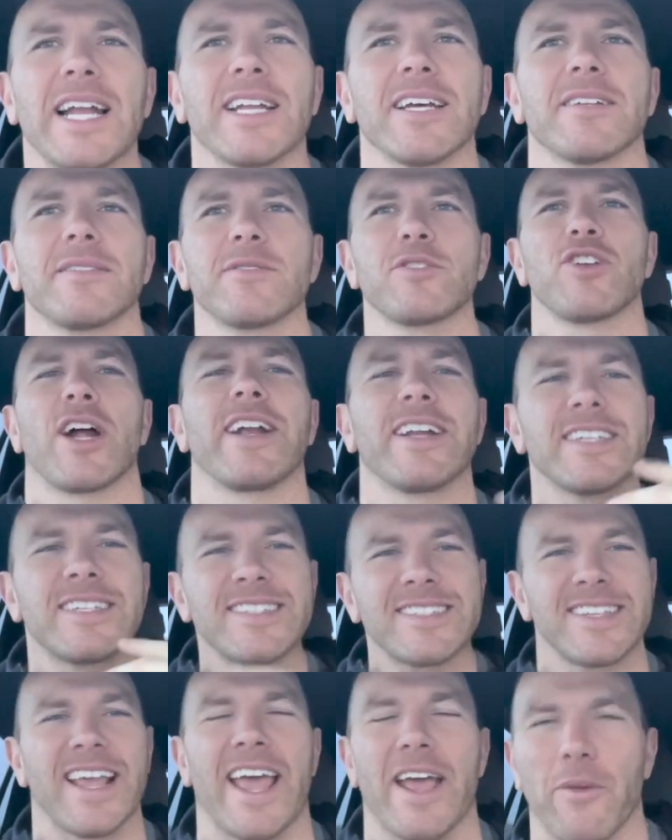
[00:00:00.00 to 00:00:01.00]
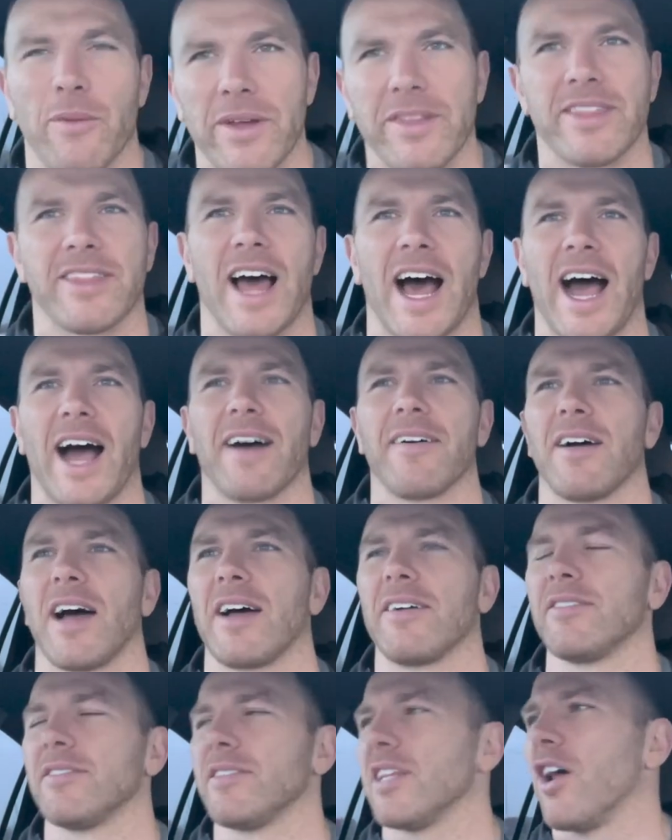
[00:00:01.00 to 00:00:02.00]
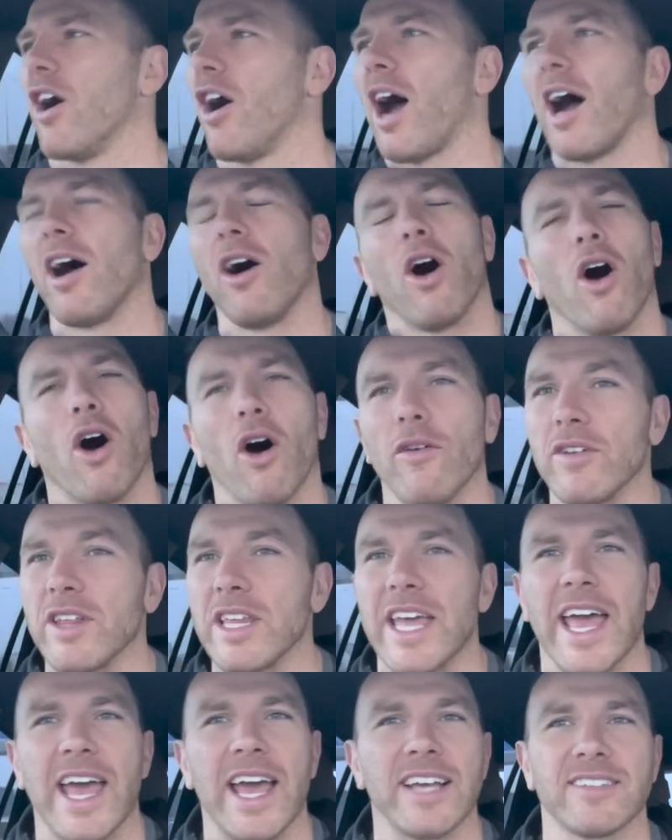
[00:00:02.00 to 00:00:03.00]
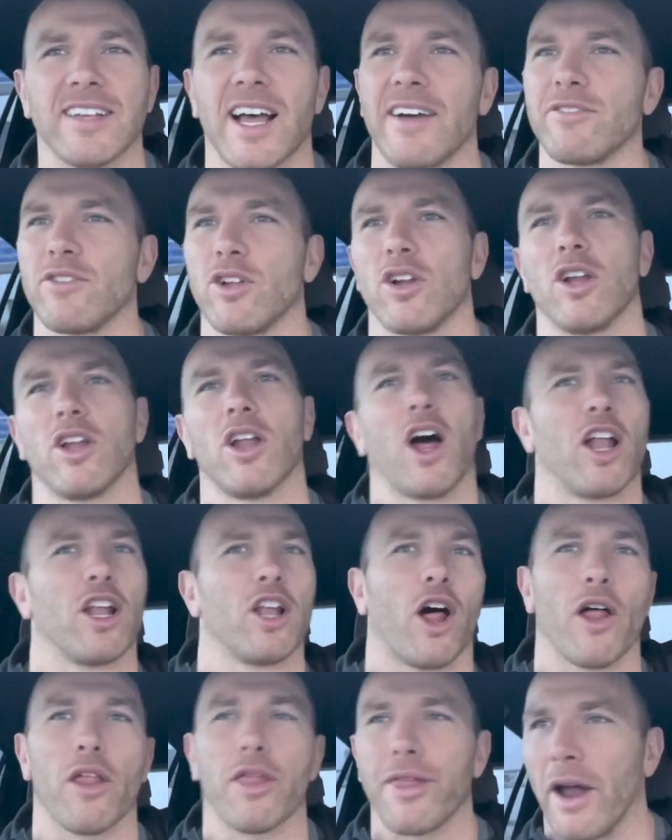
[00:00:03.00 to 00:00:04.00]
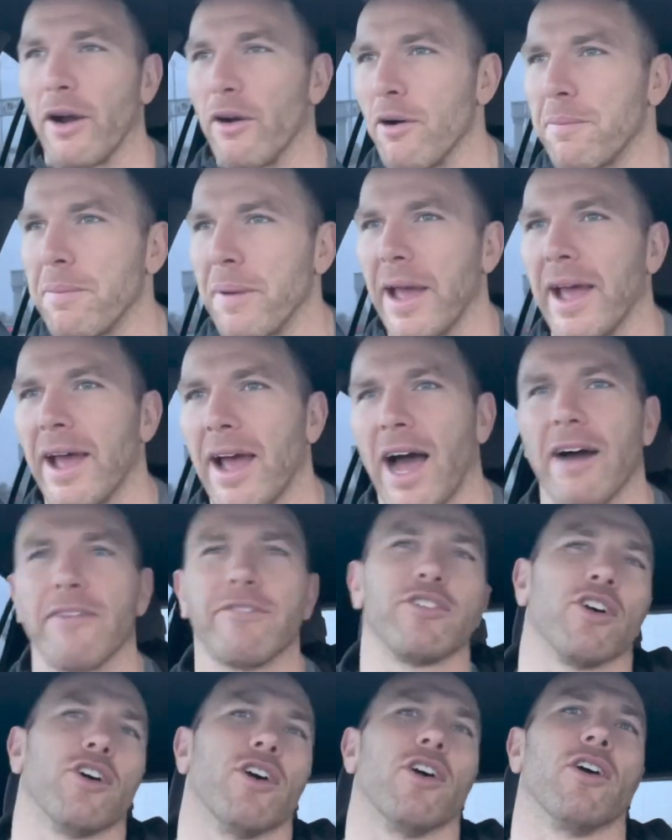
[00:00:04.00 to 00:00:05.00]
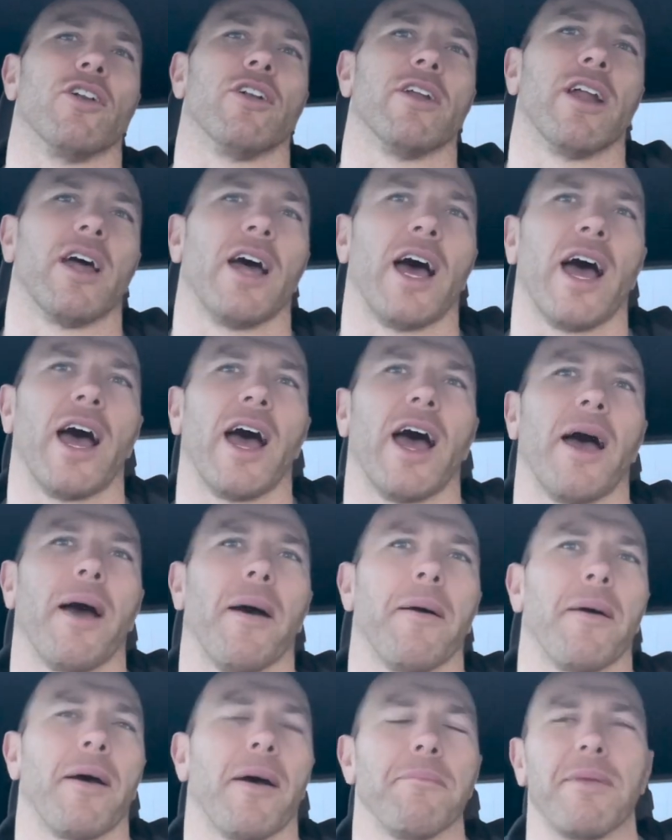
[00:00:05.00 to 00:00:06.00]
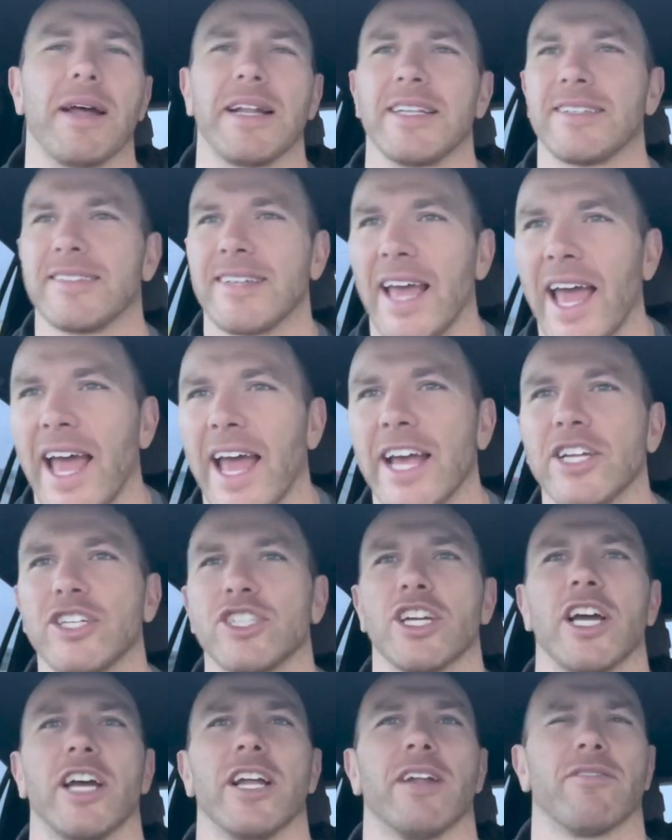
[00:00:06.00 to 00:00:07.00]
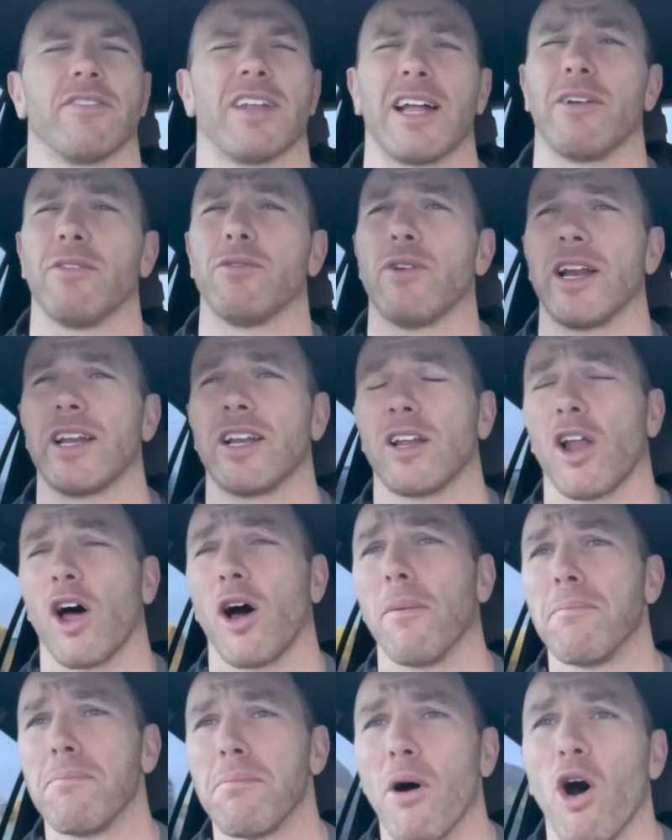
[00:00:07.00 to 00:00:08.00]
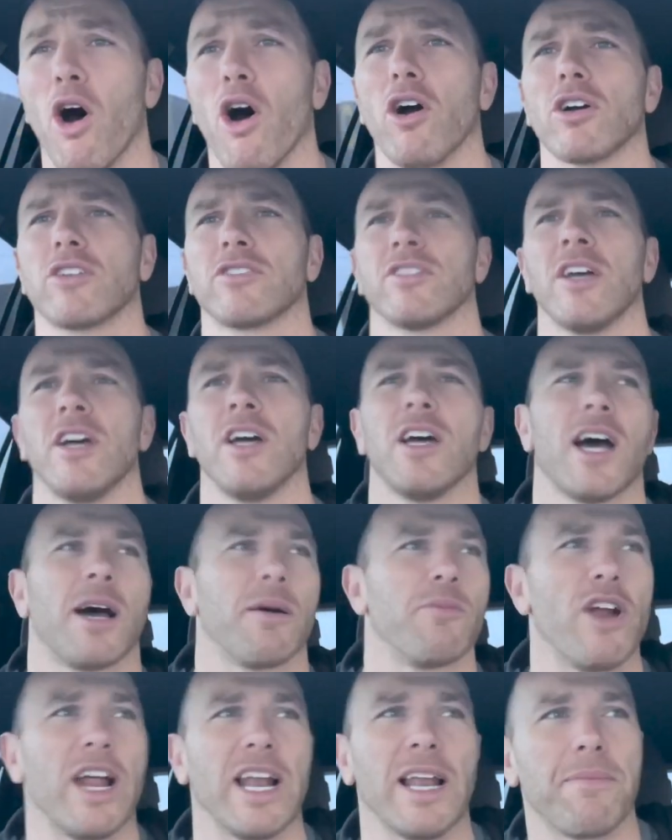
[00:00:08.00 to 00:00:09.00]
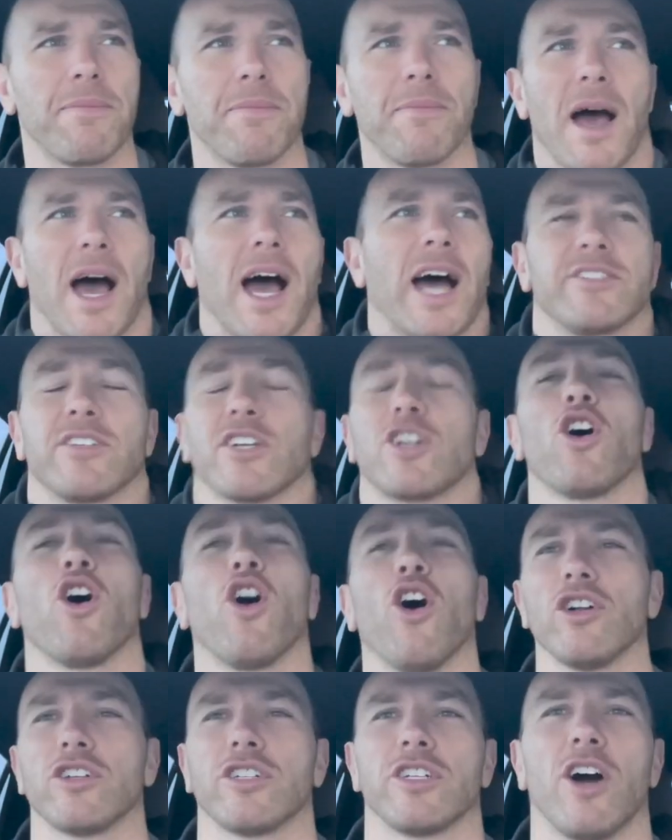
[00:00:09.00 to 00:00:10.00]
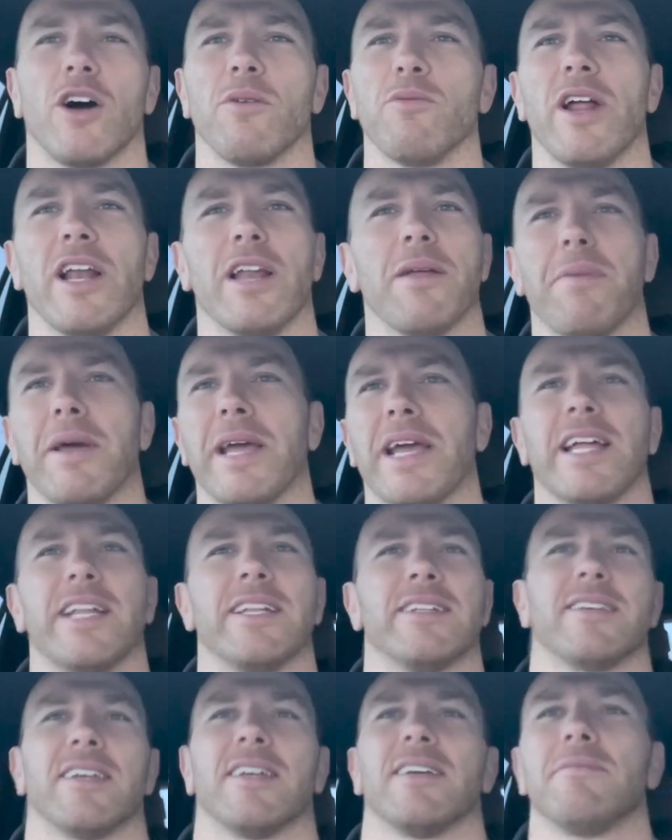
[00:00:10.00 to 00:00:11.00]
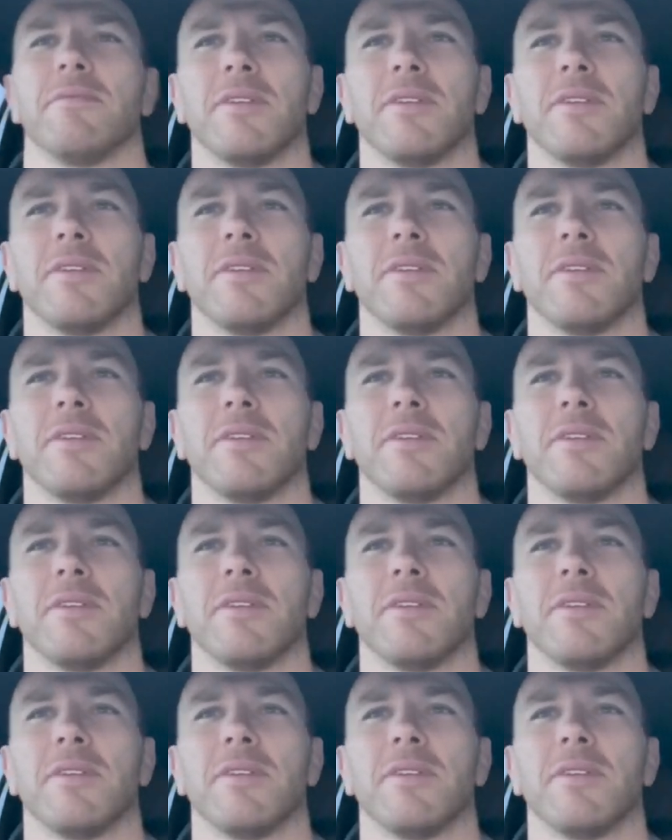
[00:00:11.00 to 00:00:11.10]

of trying to sit with that. Over the years I've done a lot of therapy, I've done meditation, I've read a lot of books. I'm really, as a coach, I'm really big into